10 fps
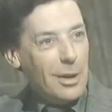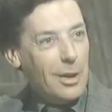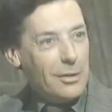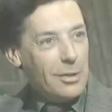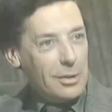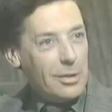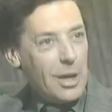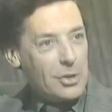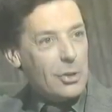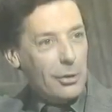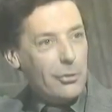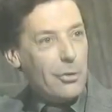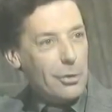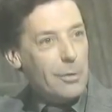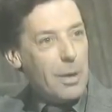And that's not
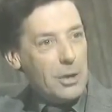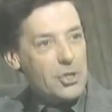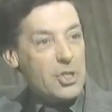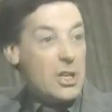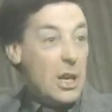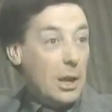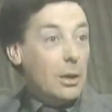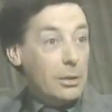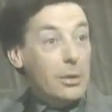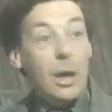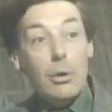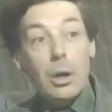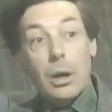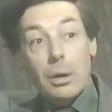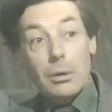true about seeing and
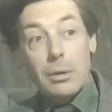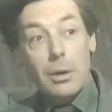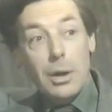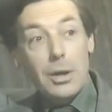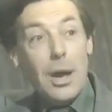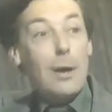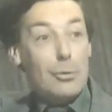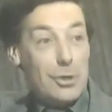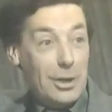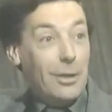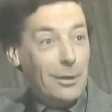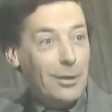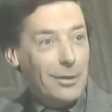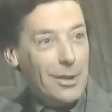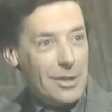knowing and counting
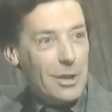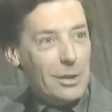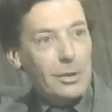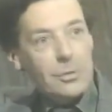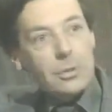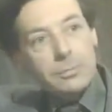and these other concepts.